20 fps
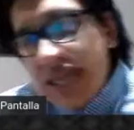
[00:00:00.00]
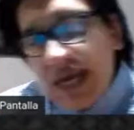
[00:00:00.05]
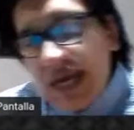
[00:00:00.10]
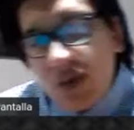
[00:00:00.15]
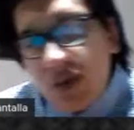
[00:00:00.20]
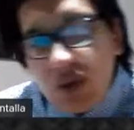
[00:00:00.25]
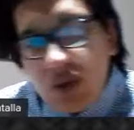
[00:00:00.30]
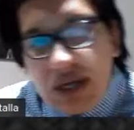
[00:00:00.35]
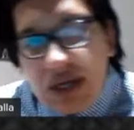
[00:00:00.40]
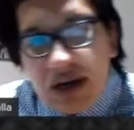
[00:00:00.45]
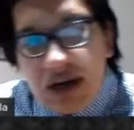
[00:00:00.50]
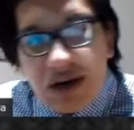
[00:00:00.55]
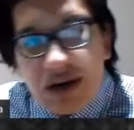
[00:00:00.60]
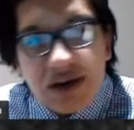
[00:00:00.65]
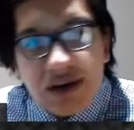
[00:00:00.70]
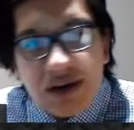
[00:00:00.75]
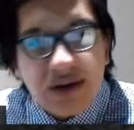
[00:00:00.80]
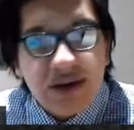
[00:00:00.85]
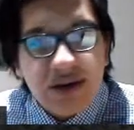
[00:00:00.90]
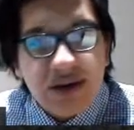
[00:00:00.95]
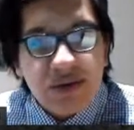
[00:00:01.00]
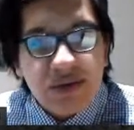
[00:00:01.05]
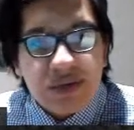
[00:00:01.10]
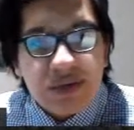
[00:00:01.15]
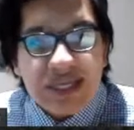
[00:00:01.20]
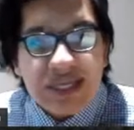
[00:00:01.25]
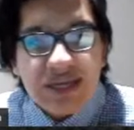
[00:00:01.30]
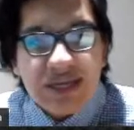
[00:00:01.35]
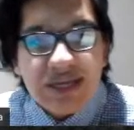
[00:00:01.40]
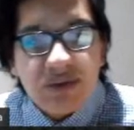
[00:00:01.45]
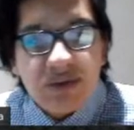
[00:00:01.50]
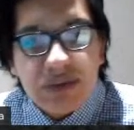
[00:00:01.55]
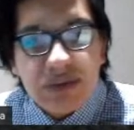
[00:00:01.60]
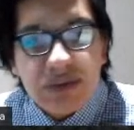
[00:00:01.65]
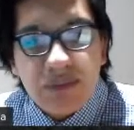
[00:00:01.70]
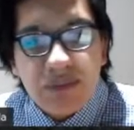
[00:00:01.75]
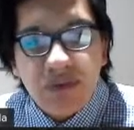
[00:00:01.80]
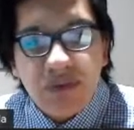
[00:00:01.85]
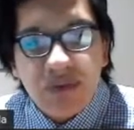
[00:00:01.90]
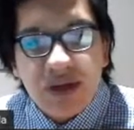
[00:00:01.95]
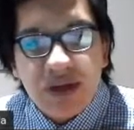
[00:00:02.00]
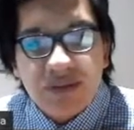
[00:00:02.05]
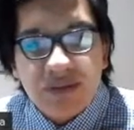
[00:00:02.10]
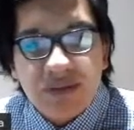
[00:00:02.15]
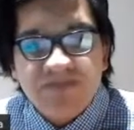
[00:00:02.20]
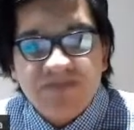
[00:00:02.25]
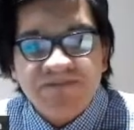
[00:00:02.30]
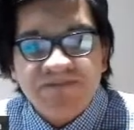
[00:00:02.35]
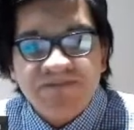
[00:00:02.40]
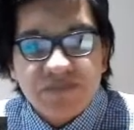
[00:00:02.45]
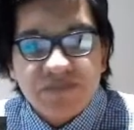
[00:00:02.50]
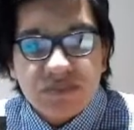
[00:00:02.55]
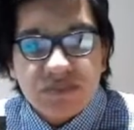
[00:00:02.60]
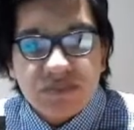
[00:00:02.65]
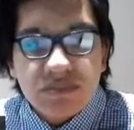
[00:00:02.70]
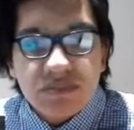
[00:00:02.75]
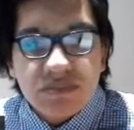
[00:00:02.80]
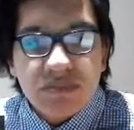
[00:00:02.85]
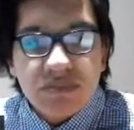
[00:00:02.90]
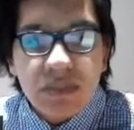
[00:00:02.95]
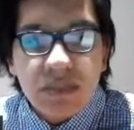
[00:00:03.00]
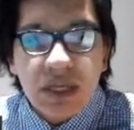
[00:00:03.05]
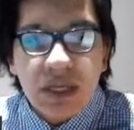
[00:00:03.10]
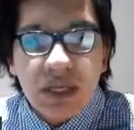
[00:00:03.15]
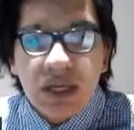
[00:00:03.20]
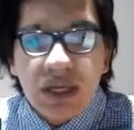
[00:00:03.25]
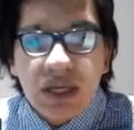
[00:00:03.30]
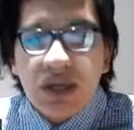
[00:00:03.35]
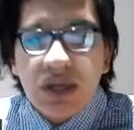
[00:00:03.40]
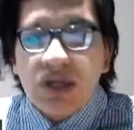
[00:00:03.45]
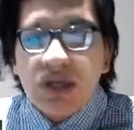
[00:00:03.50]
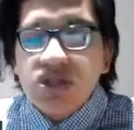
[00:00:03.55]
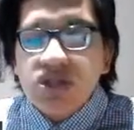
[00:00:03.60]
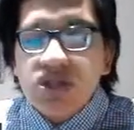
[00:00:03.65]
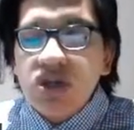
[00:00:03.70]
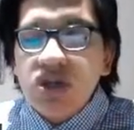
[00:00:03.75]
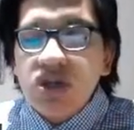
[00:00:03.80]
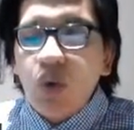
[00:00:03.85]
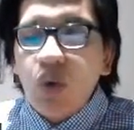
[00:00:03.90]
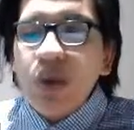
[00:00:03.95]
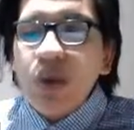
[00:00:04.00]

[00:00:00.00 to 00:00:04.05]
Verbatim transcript: that we are really remembering. So